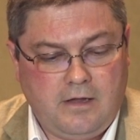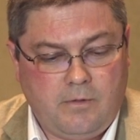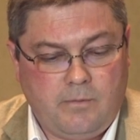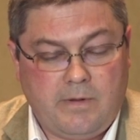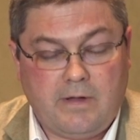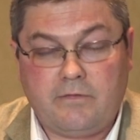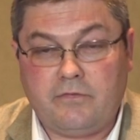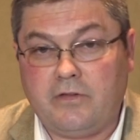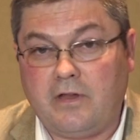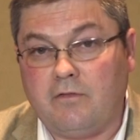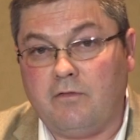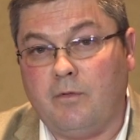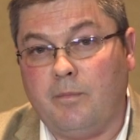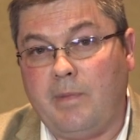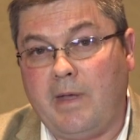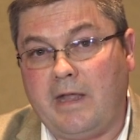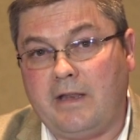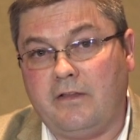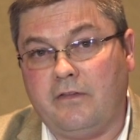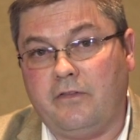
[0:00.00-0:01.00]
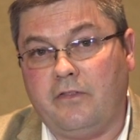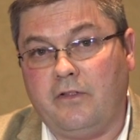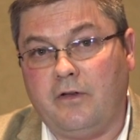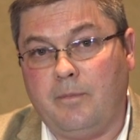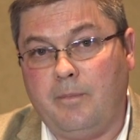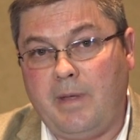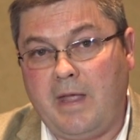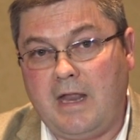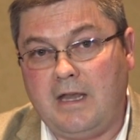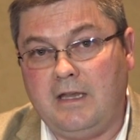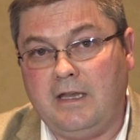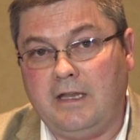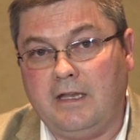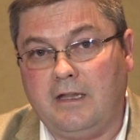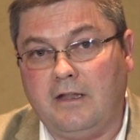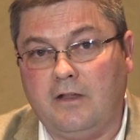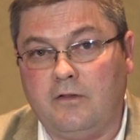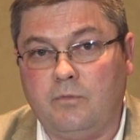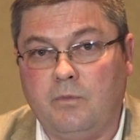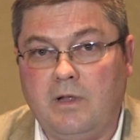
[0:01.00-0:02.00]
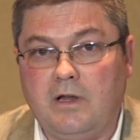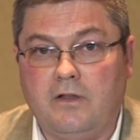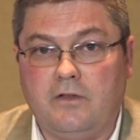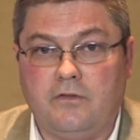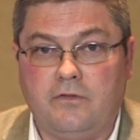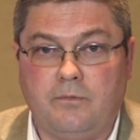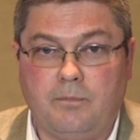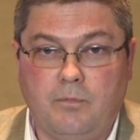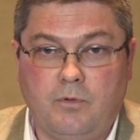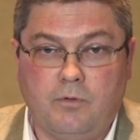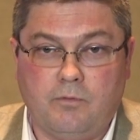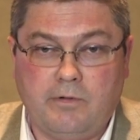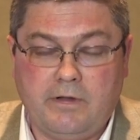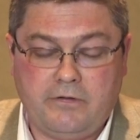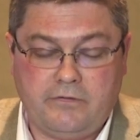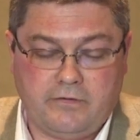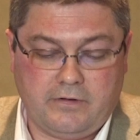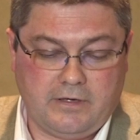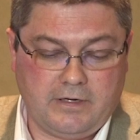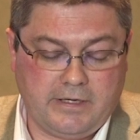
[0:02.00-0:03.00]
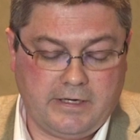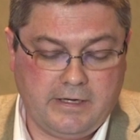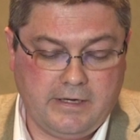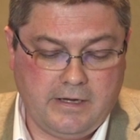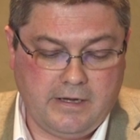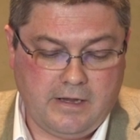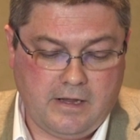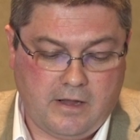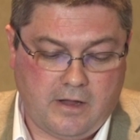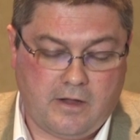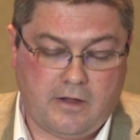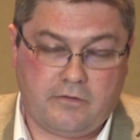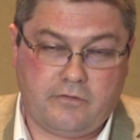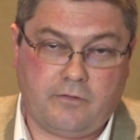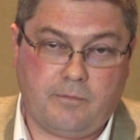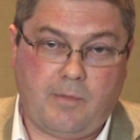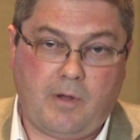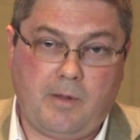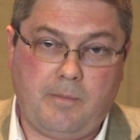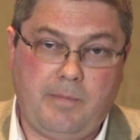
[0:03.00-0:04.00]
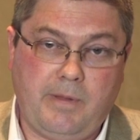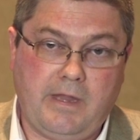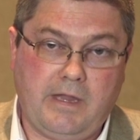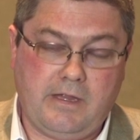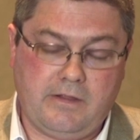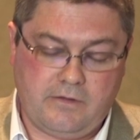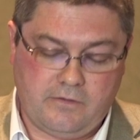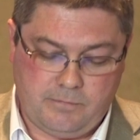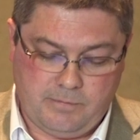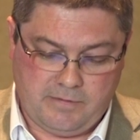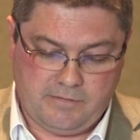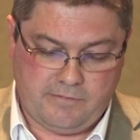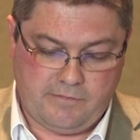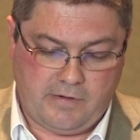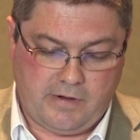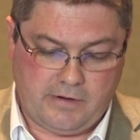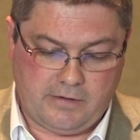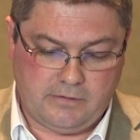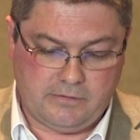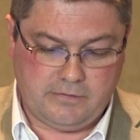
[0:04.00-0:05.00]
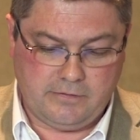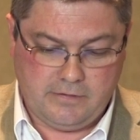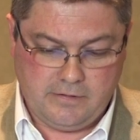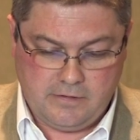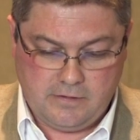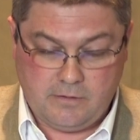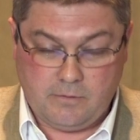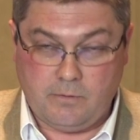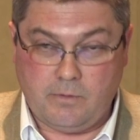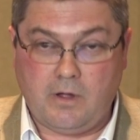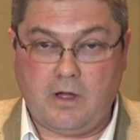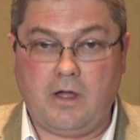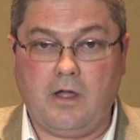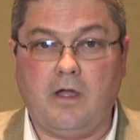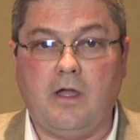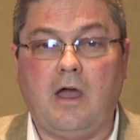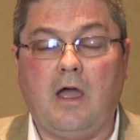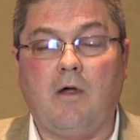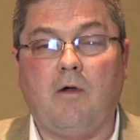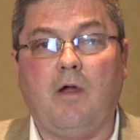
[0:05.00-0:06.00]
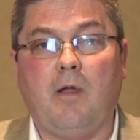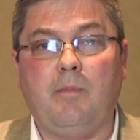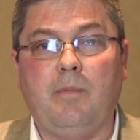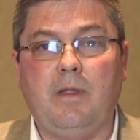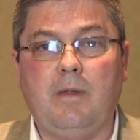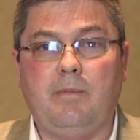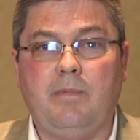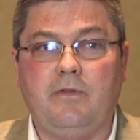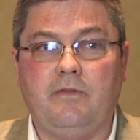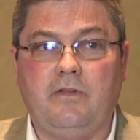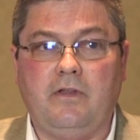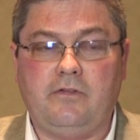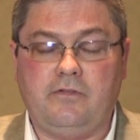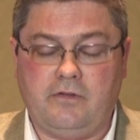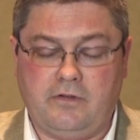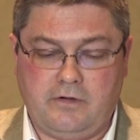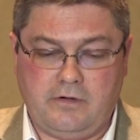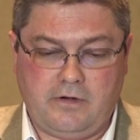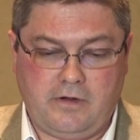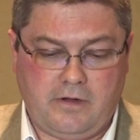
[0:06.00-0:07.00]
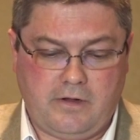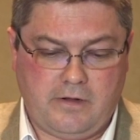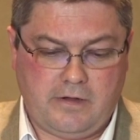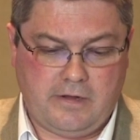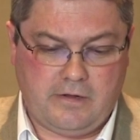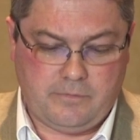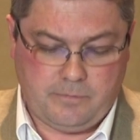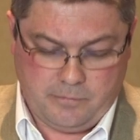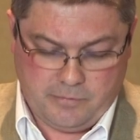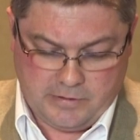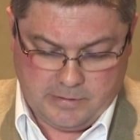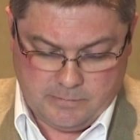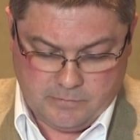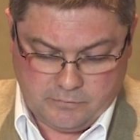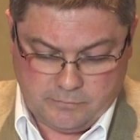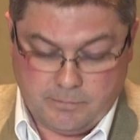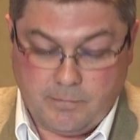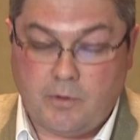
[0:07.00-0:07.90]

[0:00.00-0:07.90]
We have several patents that are pending, as well as more recently some IP that's been filed. Our IP position is pretty much